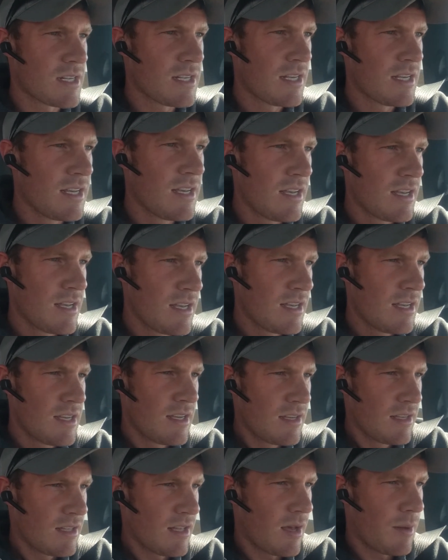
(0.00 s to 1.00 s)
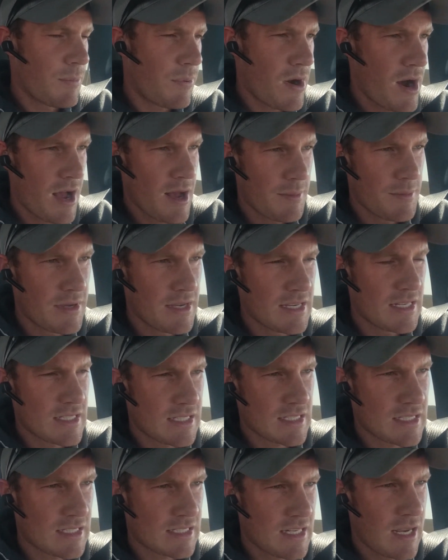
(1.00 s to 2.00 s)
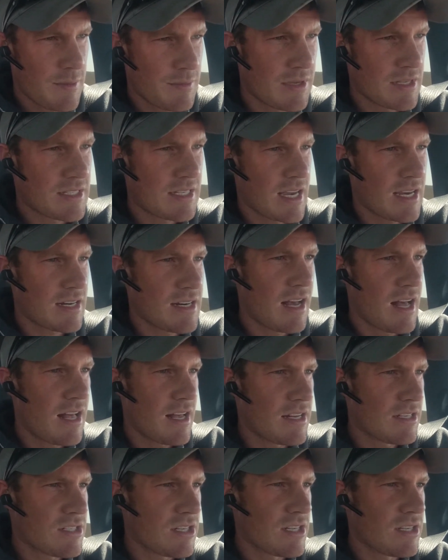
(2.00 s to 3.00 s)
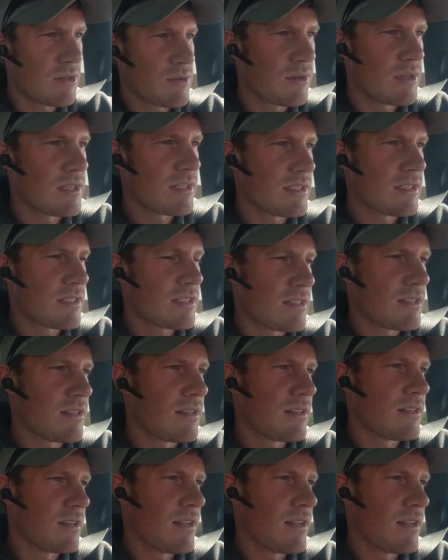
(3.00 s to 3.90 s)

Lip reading: The problem is some of this technology was